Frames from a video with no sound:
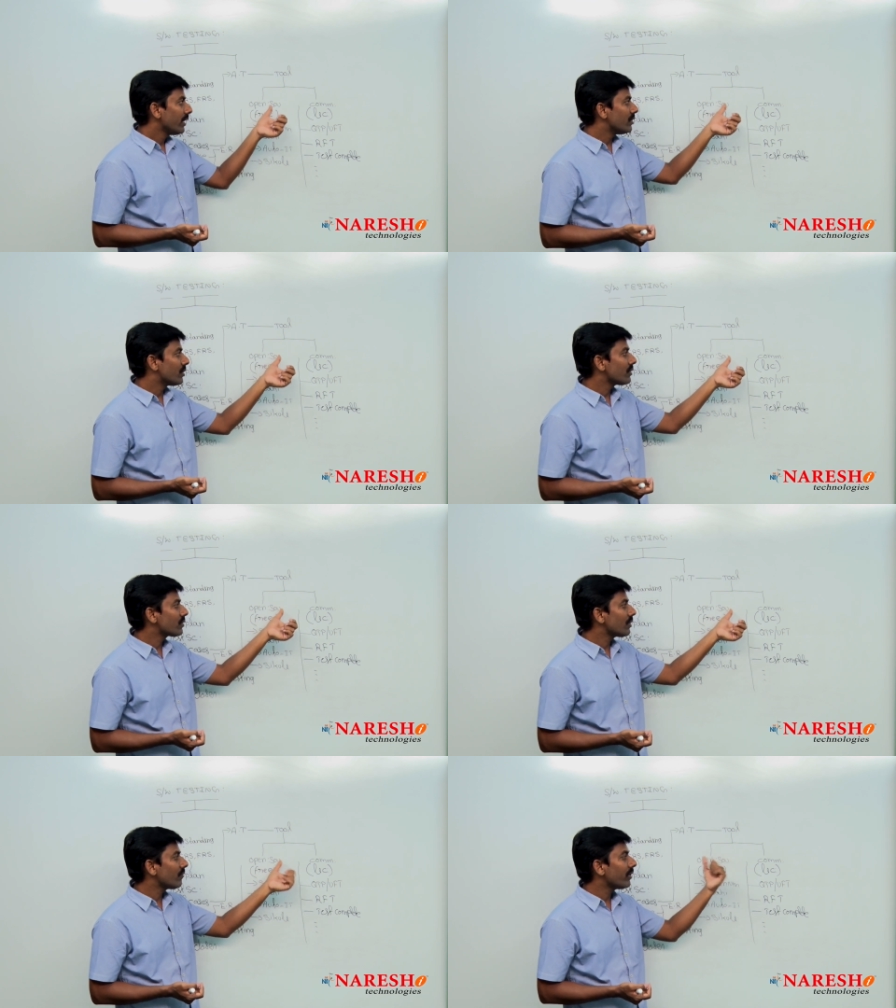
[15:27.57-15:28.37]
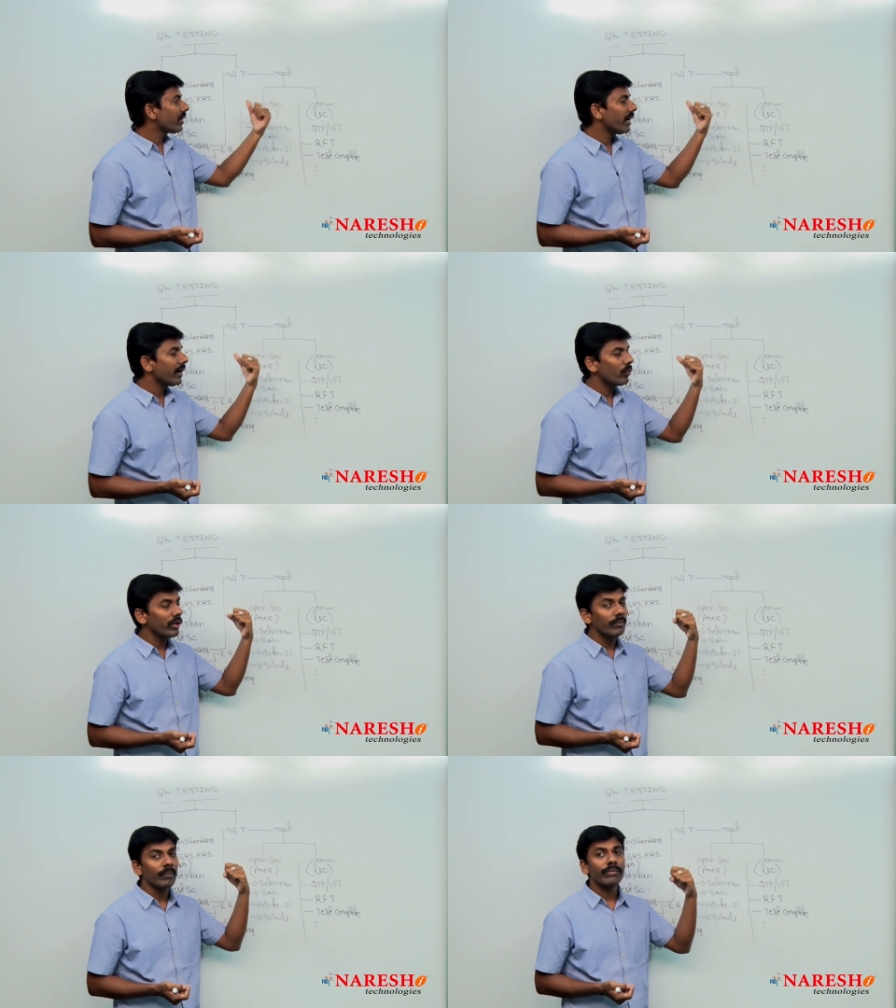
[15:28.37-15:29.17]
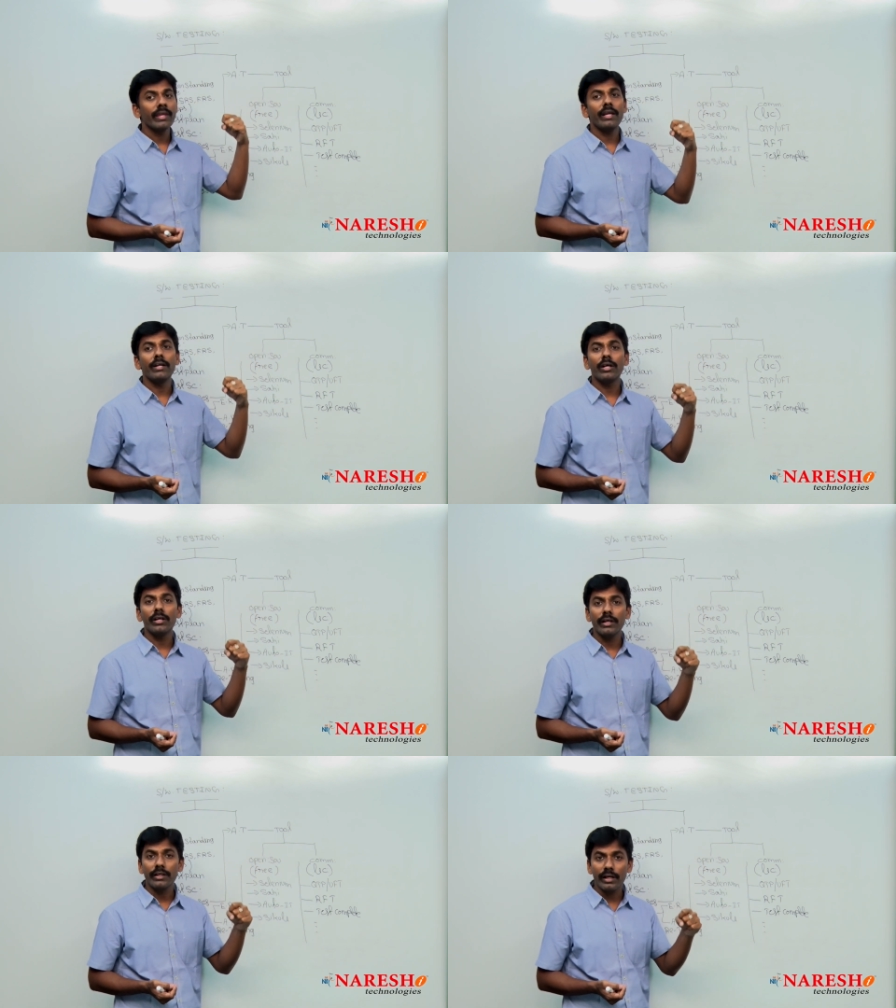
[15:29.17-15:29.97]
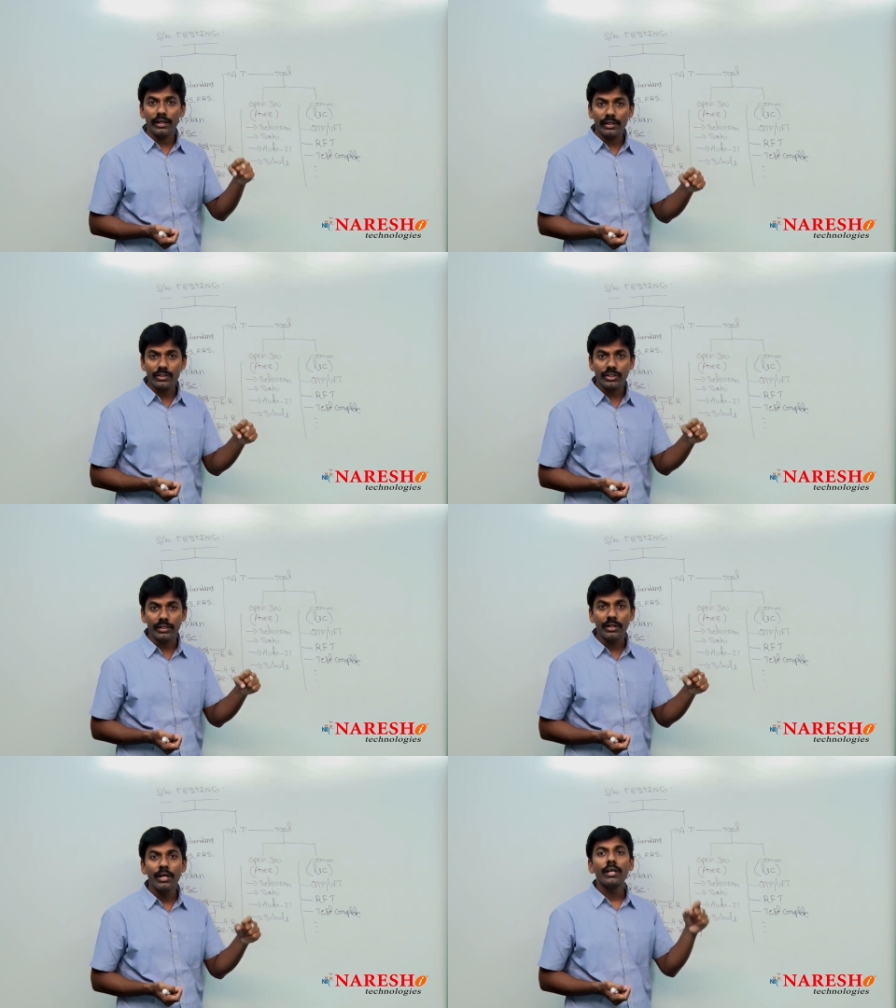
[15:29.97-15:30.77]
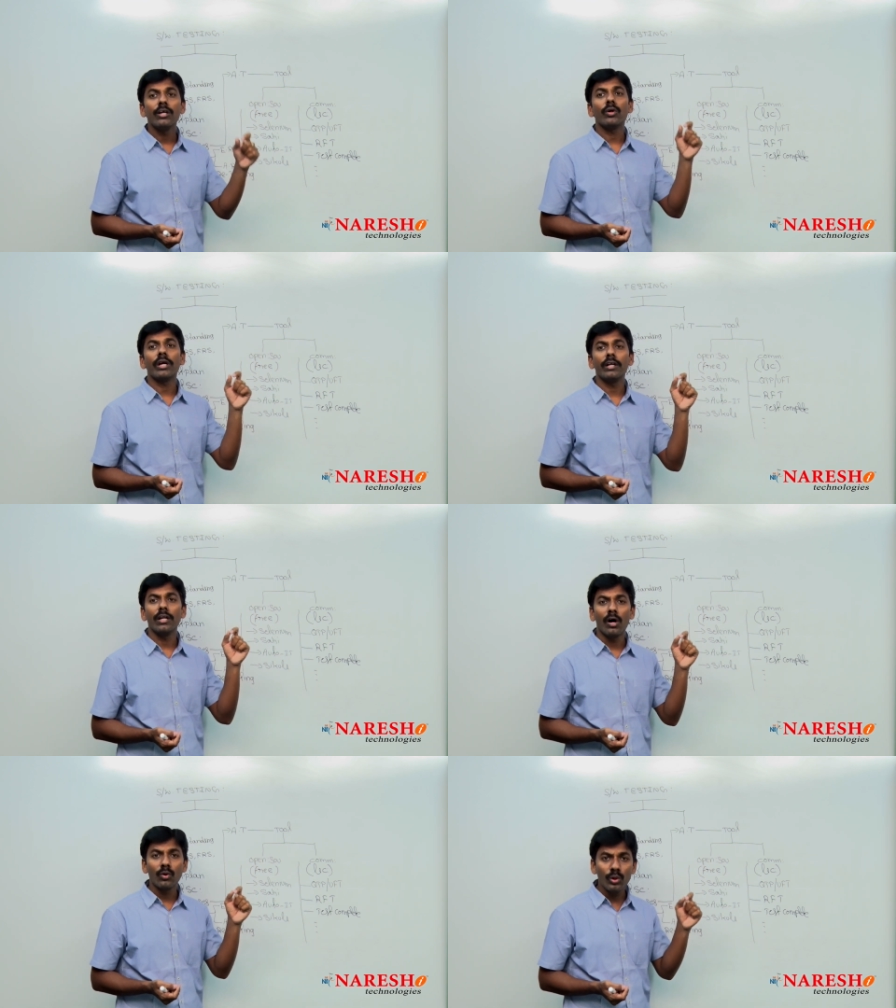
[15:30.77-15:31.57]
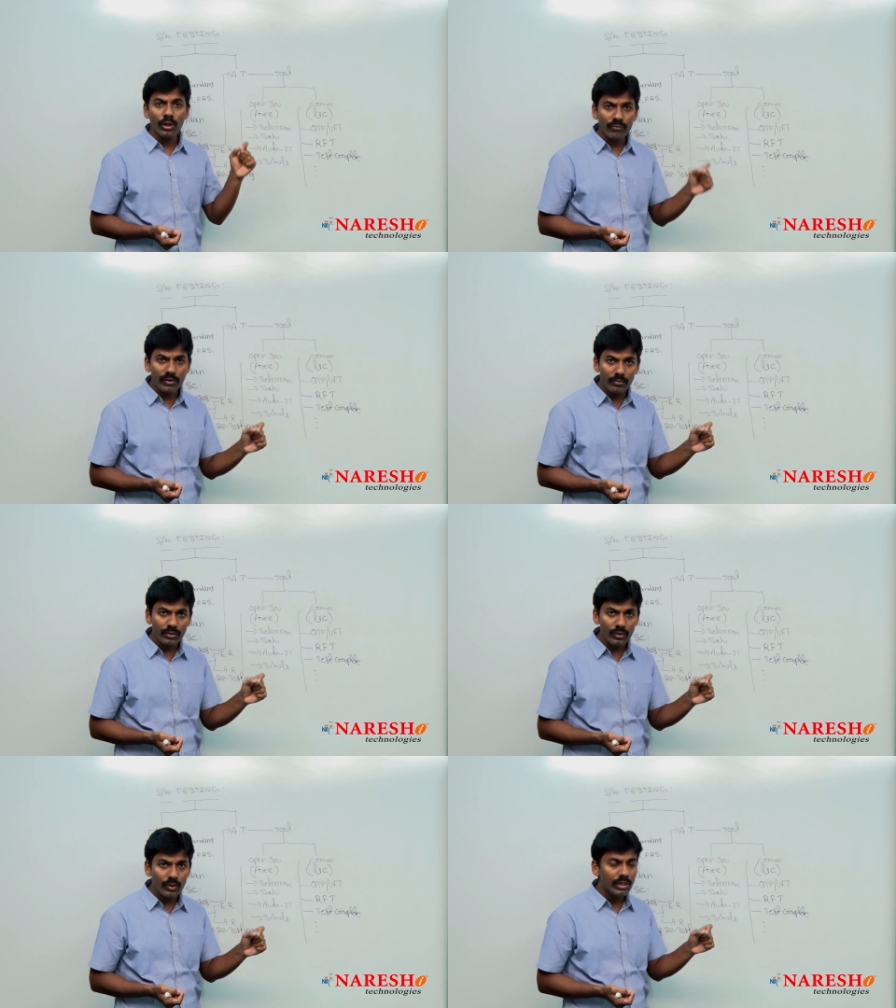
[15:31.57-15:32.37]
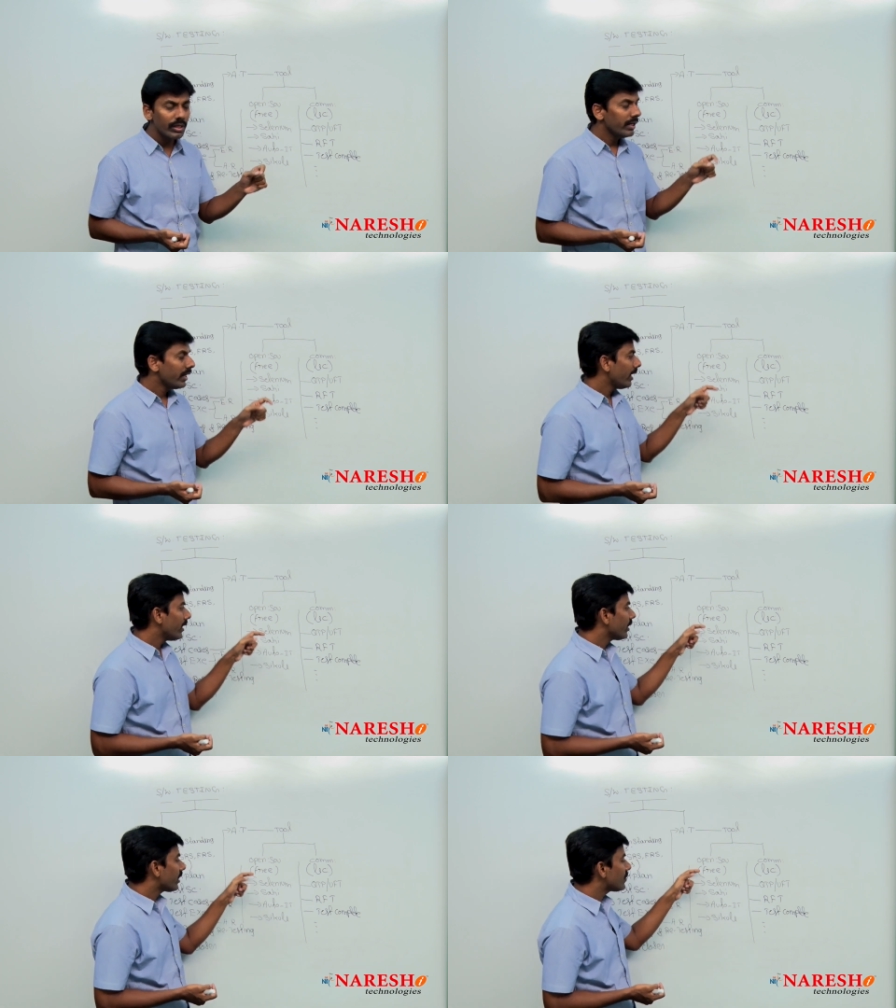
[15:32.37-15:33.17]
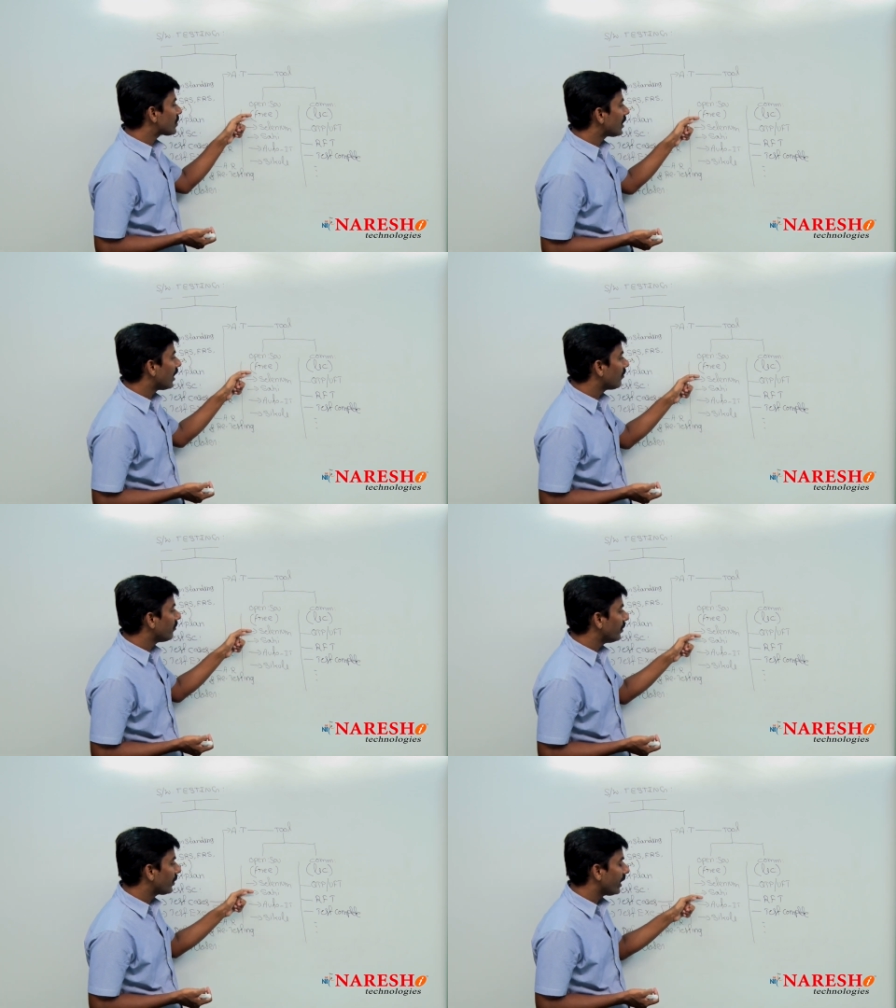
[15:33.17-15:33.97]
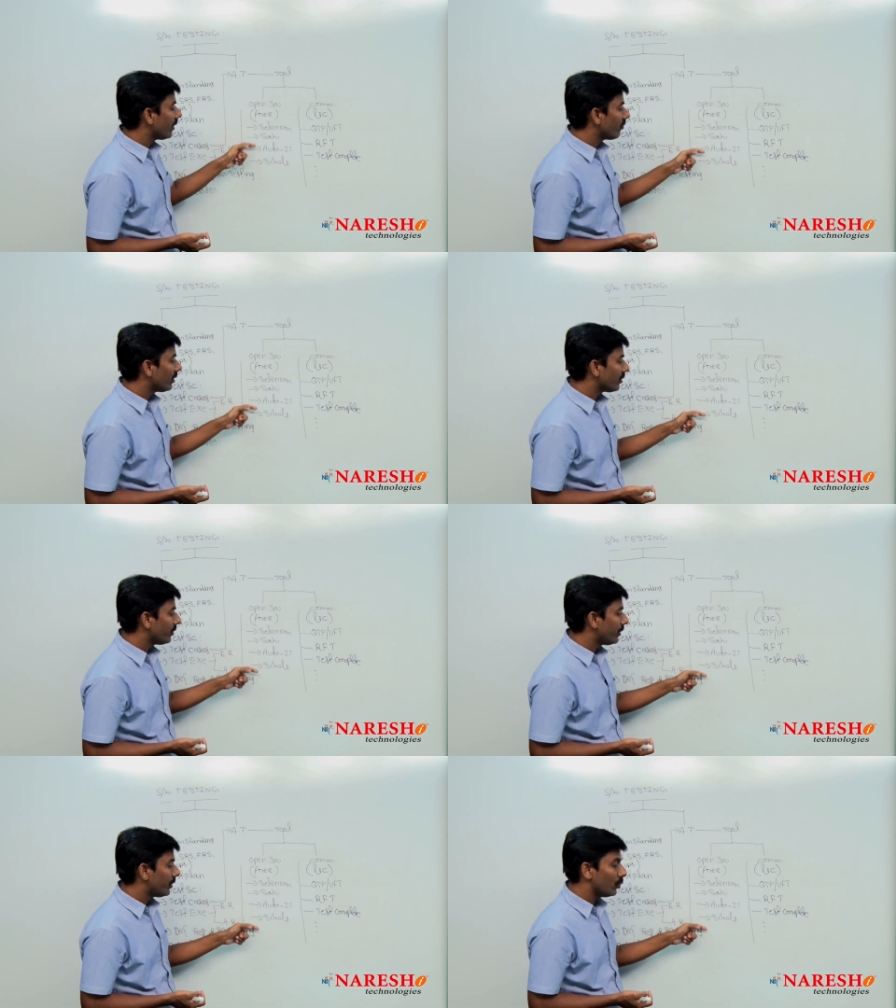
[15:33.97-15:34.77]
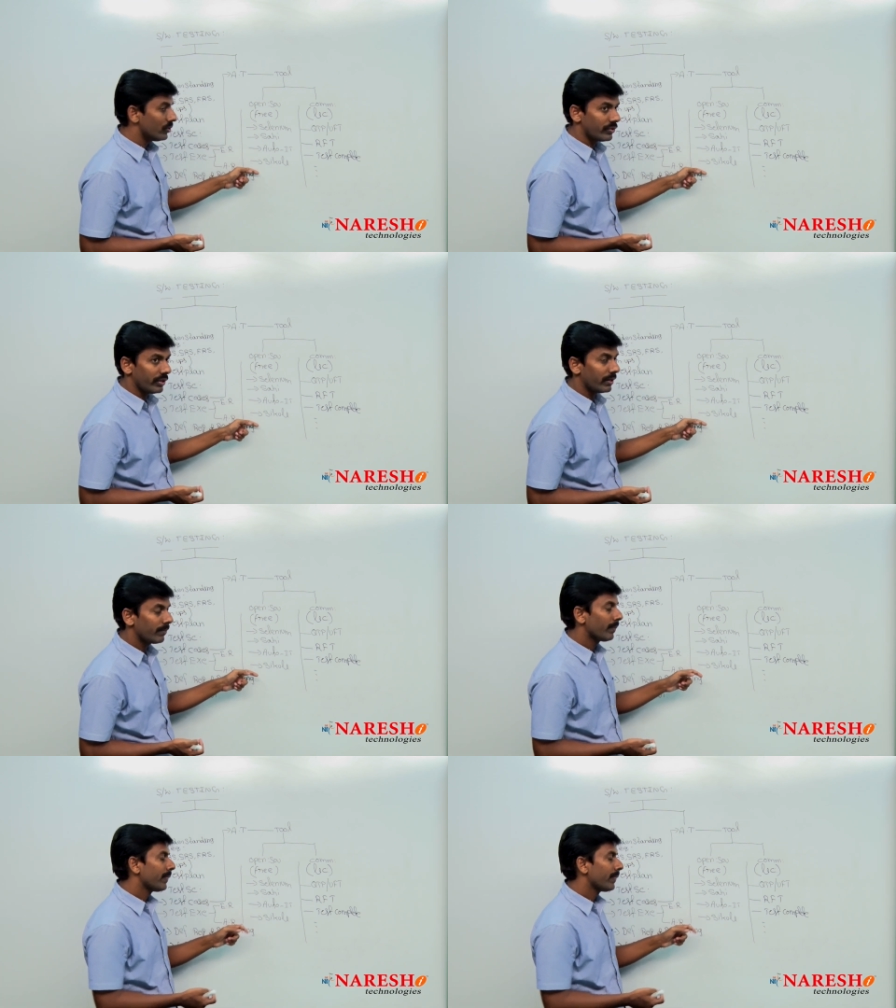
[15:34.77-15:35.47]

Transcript: Just if you're having internet connection, you can download from Google and you can start working with other tools here.